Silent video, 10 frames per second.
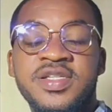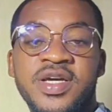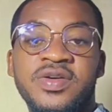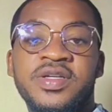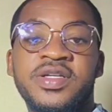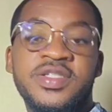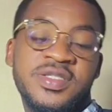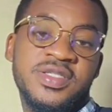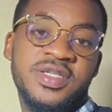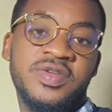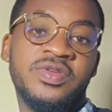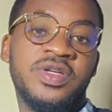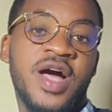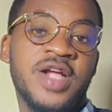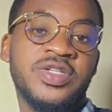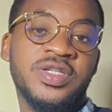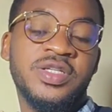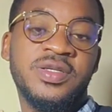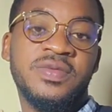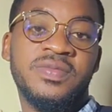Secondly, it could
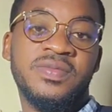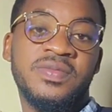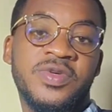actually be